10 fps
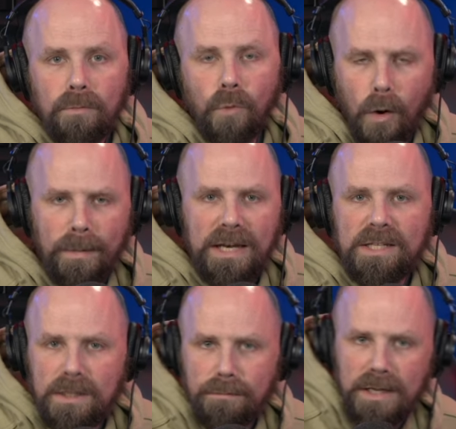Roman
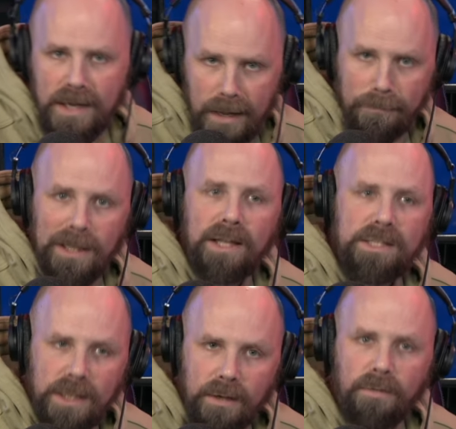is a
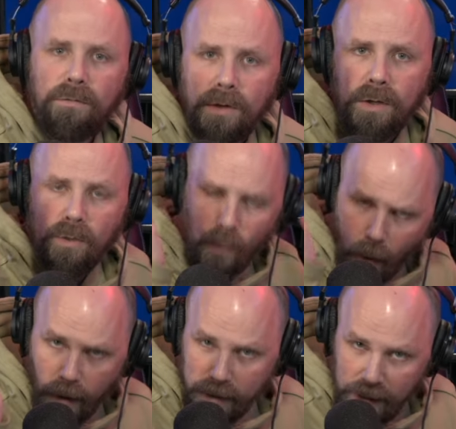manipulative
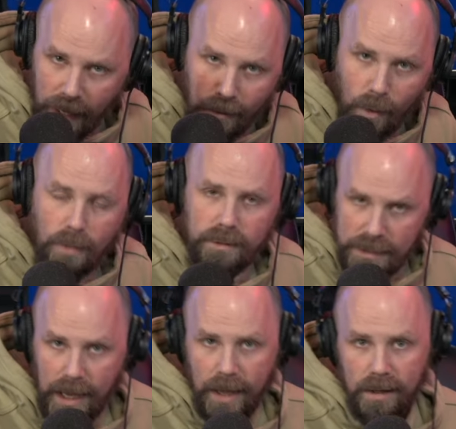word that I won't
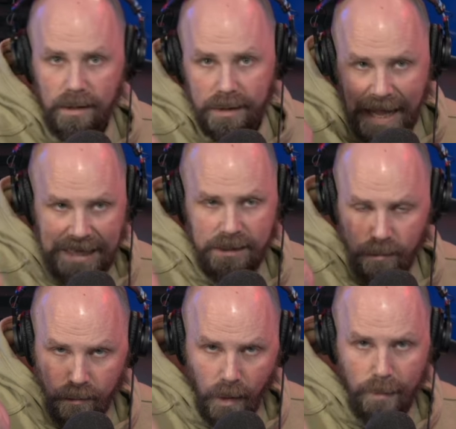say. That's
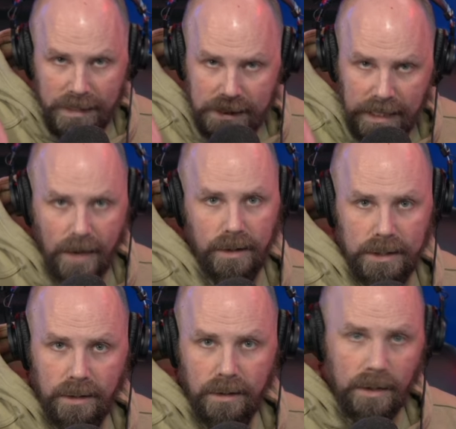Roman's
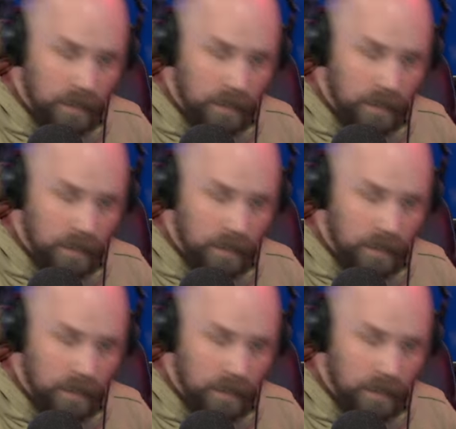character.